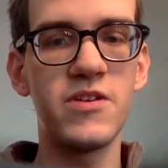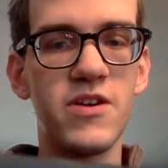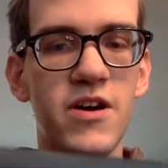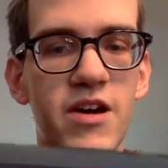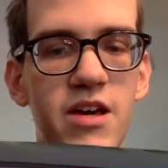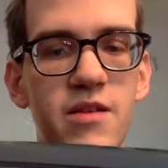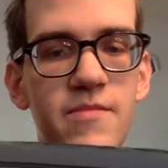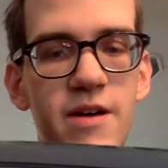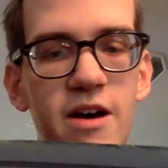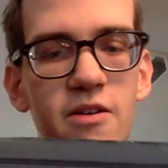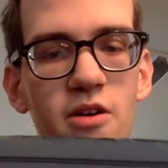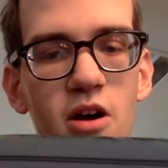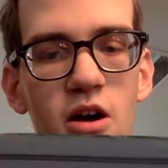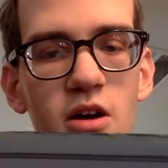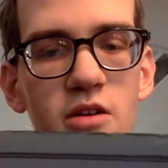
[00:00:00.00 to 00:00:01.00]
talking
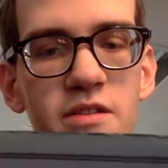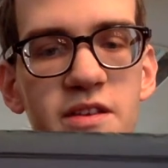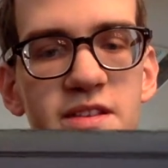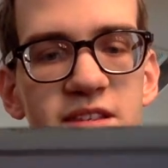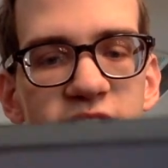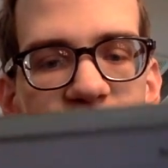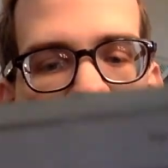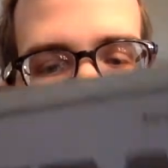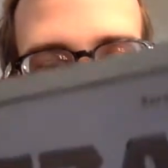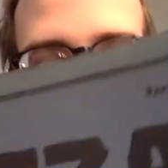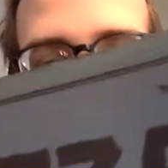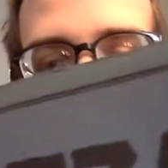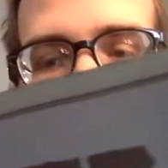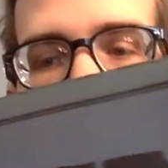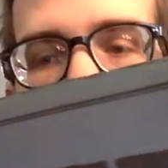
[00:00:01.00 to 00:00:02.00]
about are these antique